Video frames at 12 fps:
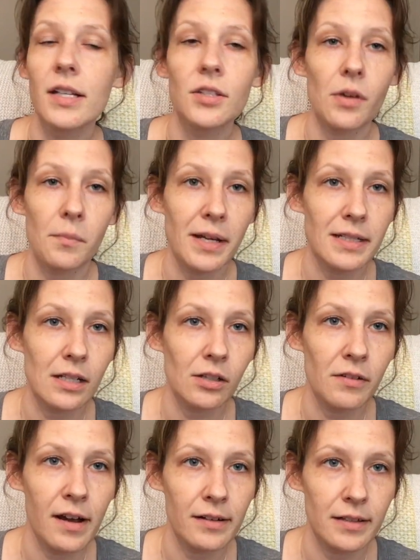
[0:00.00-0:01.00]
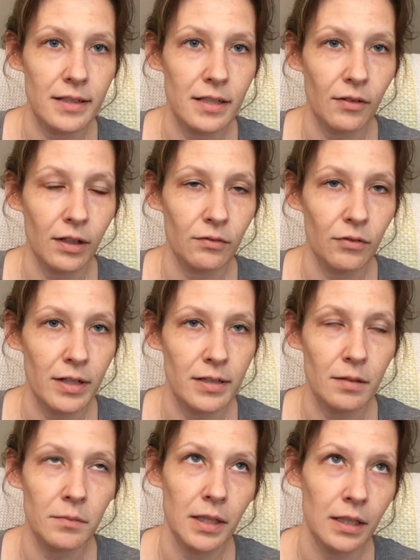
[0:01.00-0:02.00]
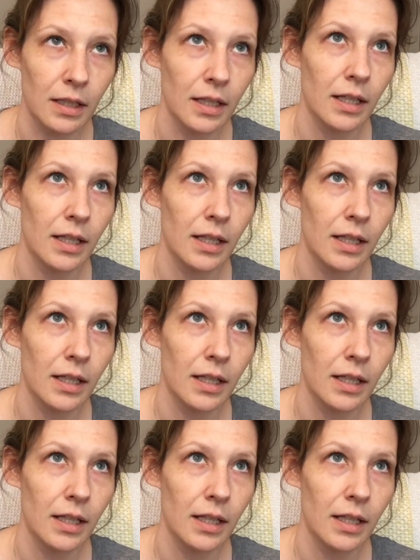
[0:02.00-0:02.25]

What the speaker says: So I might dig around and see if I can find something.